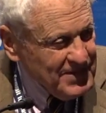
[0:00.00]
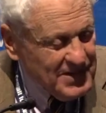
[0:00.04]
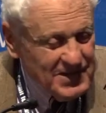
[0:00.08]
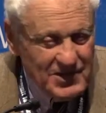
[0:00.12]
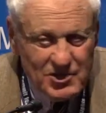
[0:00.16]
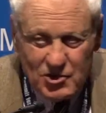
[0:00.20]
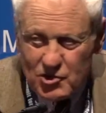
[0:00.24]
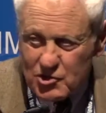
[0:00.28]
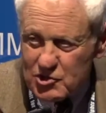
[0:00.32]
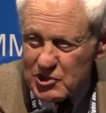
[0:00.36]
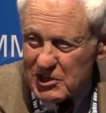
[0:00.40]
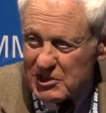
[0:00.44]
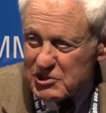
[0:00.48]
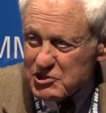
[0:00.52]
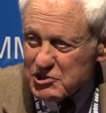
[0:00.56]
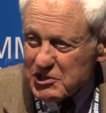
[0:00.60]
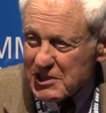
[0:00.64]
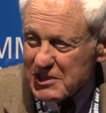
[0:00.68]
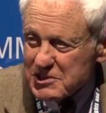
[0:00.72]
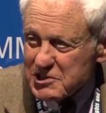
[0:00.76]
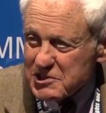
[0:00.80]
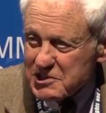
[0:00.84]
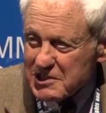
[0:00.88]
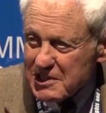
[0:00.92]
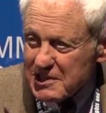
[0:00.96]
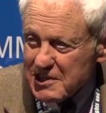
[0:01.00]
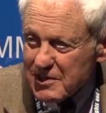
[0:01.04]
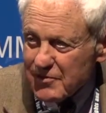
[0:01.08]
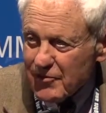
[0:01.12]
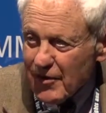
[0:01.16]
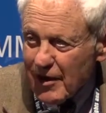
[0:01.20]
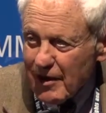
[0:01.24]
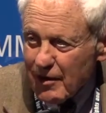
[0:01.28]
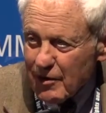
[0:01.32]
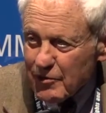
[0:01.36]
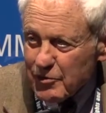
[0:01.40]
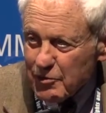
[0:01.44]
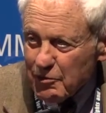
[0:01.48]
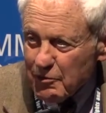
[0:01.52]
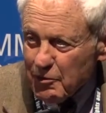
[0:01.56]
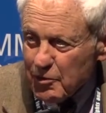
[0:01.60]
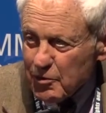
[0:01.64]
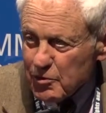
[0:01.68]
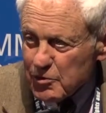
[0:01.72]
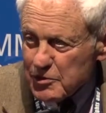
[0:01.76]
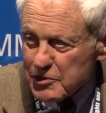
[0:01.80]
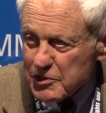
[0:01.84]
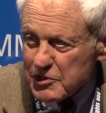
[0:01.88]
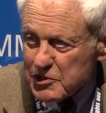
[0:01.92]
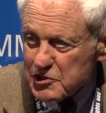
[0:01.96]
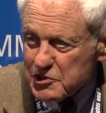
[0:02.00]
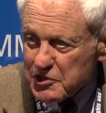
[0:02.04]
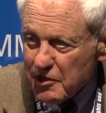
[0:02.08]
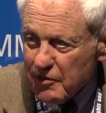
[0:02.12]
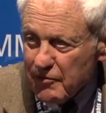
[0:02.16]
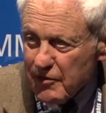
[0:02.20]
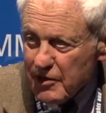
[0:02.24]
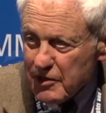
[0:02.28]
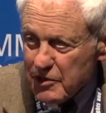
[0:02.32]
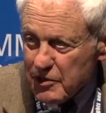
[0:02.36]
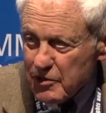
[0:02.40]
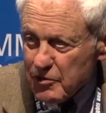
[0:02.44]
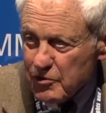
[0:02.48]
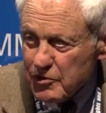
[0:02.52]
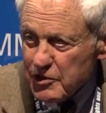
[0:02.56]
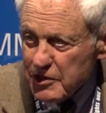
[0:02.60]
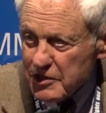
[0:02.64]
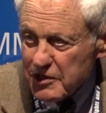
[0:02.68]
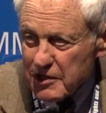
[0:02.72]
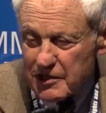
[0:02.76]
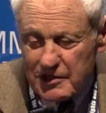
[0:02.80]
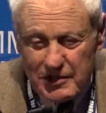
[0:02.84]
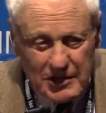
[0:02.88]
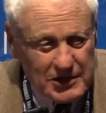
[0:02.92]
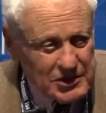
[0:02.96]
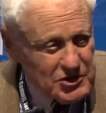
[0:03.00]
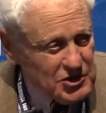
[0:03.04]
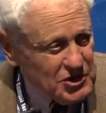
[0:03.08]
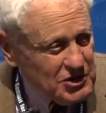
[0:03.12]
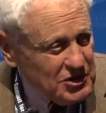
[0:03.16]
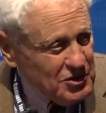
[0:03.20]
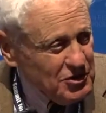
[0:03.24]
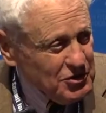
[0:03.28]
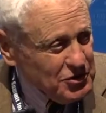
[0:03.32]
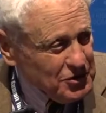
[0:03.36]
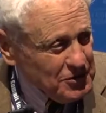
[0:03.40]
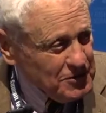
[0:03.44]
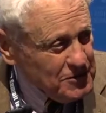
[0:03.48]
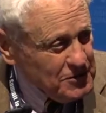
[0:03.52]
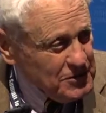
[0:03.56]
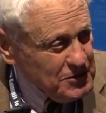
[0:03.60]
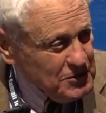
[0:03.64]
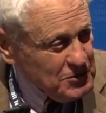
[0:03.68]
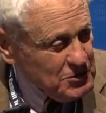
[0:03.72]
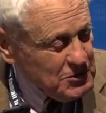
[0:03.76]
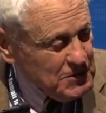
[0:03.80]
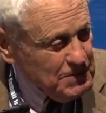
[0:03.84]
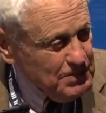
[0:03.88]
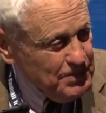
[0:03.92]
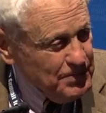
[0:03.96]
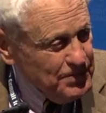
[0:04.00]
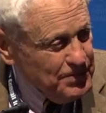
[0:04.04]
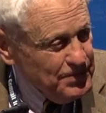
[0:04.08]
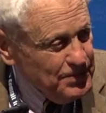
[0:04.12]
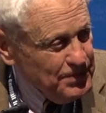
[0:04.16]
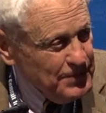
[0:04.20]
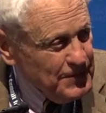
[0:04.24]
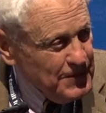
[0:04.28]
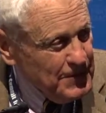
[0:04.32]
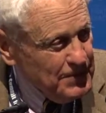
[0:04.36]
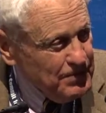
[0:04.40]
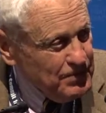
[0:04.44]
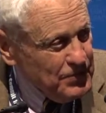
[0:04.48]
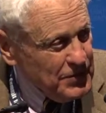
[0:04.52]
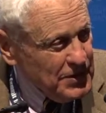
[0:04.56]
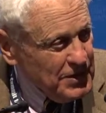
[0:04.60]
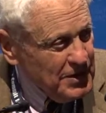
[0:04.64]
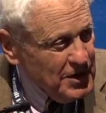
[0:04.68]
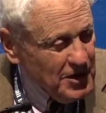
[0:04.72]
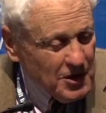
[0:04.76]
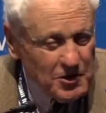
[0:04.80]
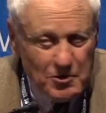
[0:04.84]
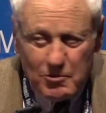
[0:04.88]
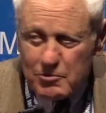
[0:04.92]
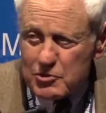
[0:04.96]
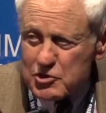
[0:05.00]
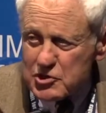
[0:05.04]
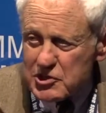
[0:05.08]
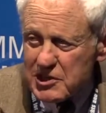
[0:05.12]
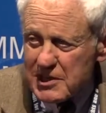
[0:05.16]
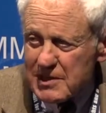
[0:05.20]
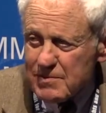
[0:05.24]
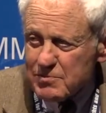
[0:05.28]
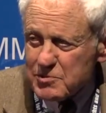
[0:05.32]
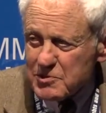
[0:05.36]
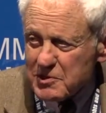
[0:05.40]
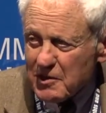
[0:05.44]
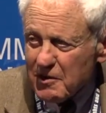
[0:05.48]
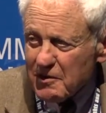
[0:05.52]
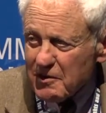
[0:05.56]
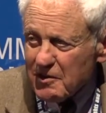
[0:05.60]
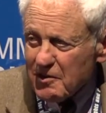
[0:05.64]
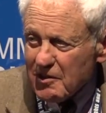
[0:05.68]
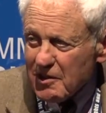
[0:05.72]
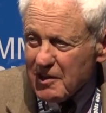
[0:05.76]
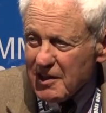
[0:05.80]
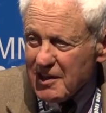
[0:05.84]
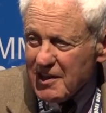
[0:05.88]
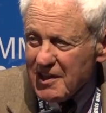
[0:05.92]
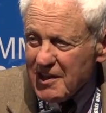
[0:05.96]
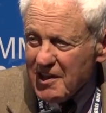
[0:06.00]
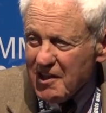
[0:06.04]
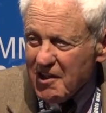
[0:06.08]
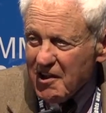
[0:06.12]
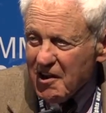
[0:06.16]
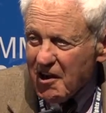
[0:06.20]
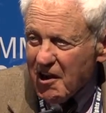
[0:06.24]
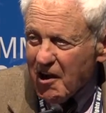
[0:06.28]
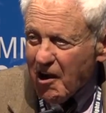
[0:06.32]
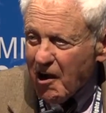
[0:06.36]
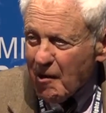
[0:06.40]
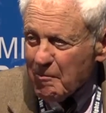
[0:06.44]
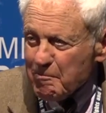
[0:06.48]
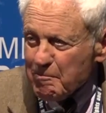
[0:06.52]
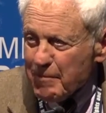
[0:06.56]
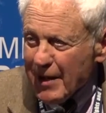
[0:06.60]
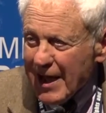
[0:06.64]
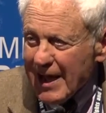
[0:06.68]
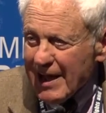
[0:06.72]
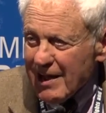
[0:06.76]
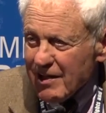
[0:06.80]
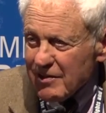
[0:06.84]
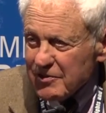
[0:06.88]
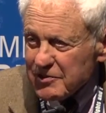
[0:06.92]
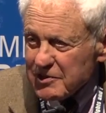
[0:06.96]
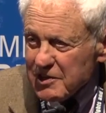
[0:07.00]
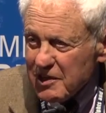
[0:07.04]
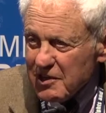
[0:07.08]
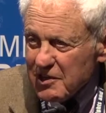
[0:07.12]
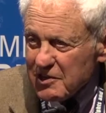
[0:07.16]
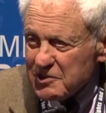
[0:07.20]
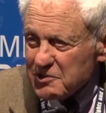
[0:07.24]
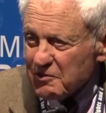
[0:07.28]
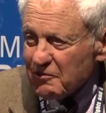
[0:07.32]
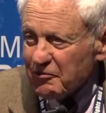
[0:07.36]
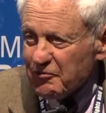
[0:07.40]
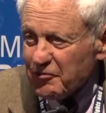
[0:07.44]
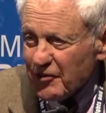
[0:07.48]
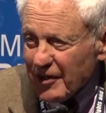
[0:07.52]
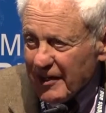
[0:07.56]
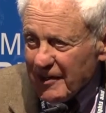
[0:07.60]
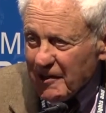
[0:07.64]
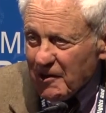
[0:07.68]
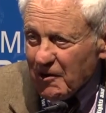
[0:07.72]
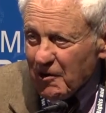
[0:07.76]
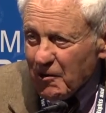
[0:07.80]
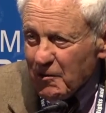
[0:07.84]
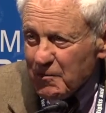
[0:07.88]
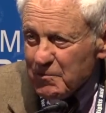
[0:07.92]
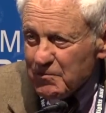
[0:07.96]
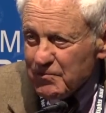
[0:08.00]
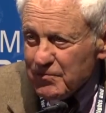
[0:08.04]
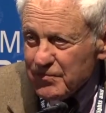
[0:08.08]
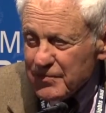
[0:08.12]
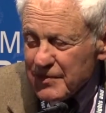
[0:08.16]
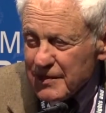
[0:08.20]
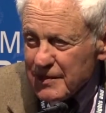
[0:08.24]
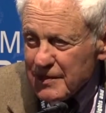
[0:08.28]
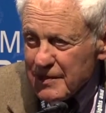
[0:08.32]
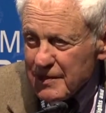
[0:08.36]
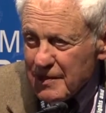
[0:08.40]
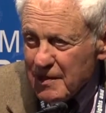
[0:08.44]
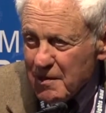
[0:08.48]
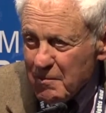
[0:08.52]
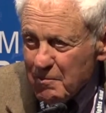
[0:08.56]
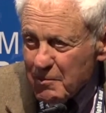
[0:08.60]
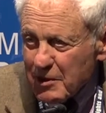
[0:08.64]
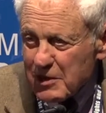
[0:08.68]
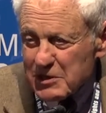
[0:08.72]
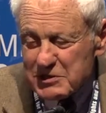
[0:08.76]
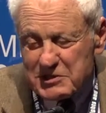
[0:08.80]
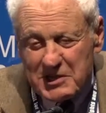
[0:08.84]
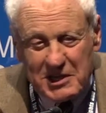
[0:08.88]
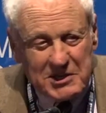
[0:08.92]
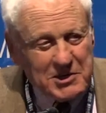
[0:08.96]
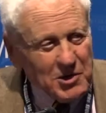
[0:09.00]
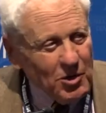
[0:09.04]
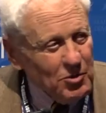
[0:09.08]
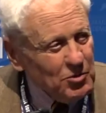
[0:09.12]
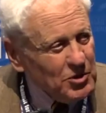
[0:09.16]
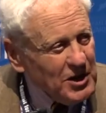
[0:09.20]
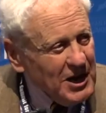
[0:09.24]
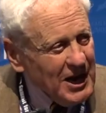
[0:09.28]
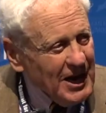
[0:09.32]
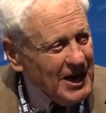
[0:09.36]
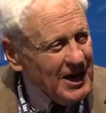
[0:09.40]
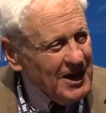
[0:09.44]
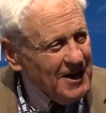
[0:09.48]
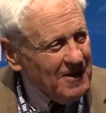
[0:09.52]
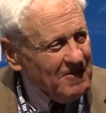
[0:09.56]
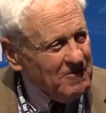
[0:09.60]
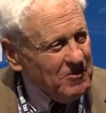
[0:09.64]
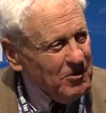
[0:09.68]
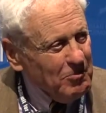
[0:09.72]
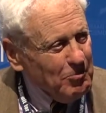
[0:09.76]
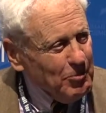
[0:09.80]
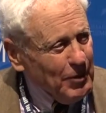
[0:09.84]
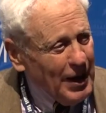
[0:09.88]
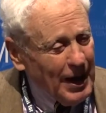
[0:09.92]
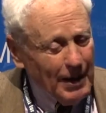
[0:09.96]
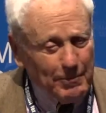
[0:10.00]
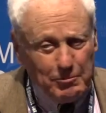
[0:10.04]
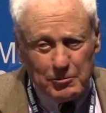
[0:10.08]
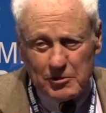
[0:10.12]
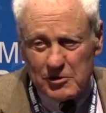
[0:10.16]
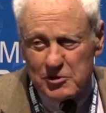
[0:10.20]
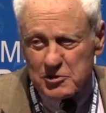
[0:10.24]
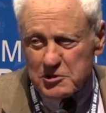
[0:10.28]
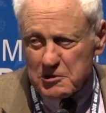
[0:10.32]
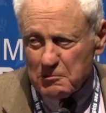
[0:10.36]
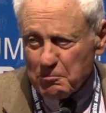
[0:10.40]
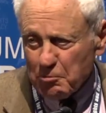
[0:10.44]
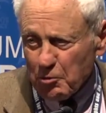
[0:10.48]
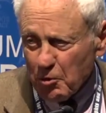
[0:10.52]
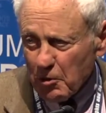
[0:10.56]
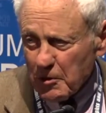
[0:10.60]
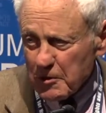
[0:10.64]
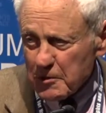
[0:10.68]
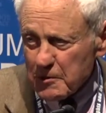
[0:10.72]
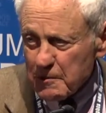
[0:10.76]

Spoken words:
just as they devoured their own in the Soviet Union in the 1930s. The regimes are bound to fail because they don't have popular support.